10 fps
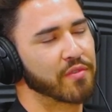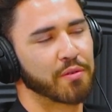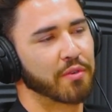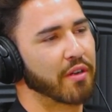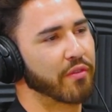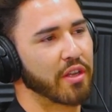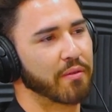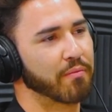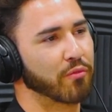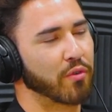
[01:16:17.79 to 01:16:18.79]
somewhere over
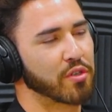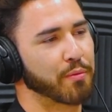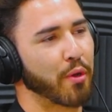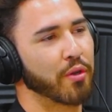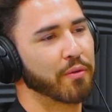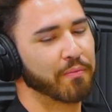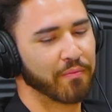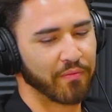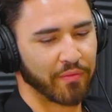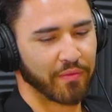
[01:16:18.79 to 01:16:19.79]
there. Yeah, across the pond.
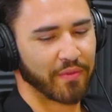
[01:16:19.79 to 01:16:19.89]
Across the